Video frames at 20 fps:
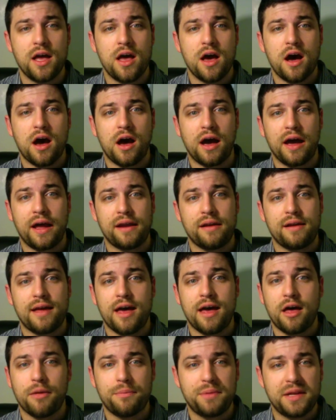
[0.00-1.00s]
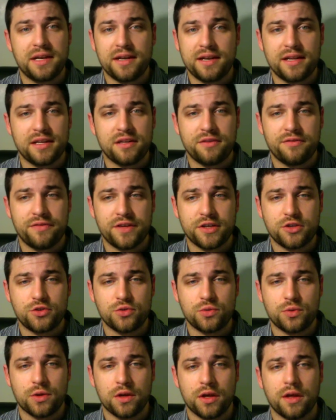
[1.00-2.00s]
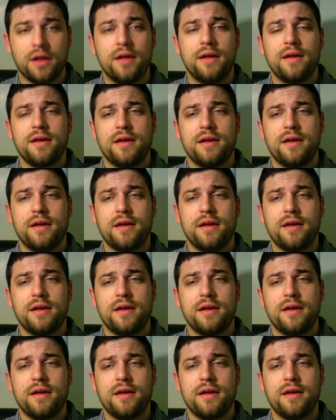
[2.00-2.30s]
on helping an individual